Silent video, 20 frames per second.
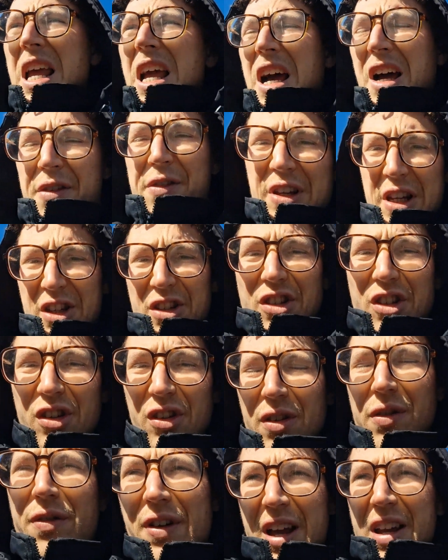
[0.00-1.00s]
I think it's just
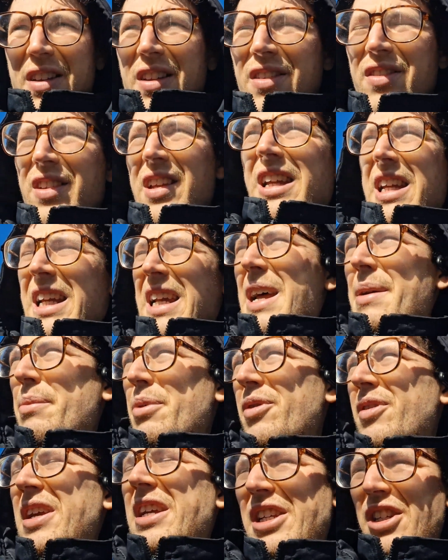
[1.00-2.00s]
the fact it's a
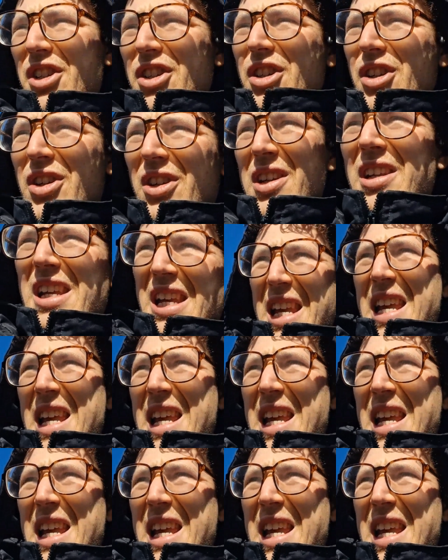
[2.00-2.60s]
collaboration,